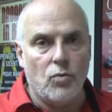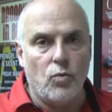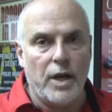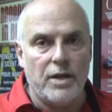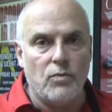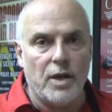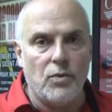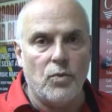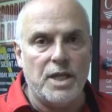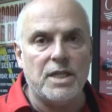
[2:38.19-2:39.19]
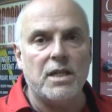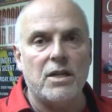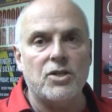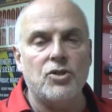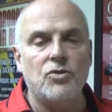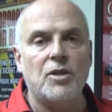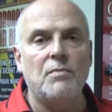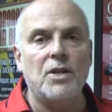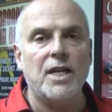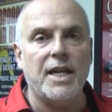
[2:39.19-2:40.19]
when we start to
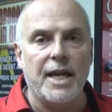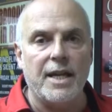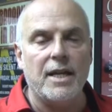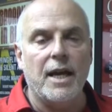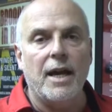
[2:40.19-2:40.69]
communicate